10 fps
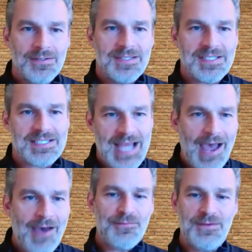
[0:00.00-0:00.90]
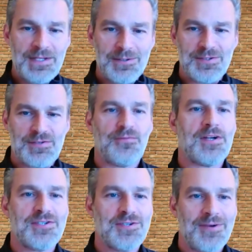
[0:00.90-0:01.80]
the staff feels
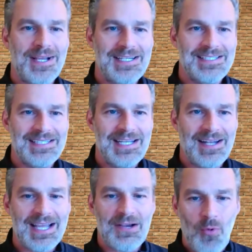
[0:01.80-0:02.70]
frustrated and like,